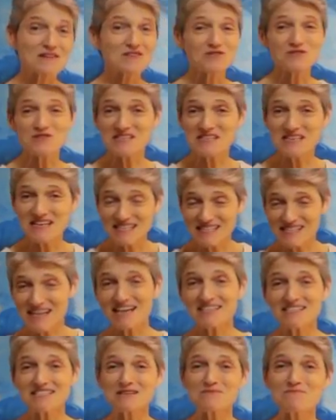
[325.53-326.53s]
So it's an
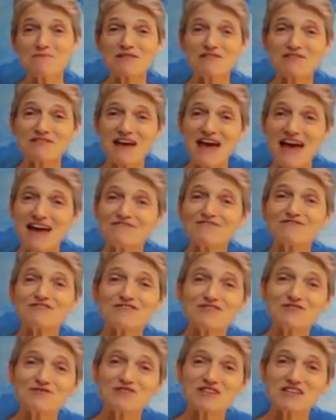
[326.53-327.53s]
exciting month ahead
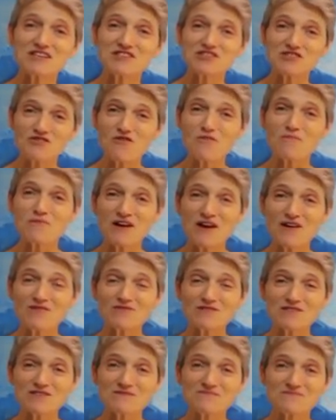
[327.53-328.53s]
for you, dear
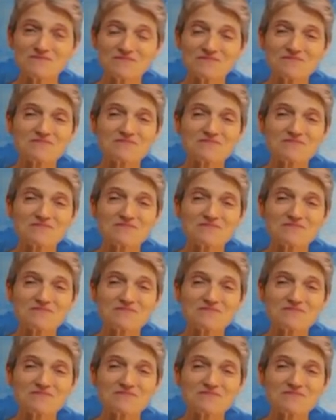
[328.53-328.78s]
Scorpios.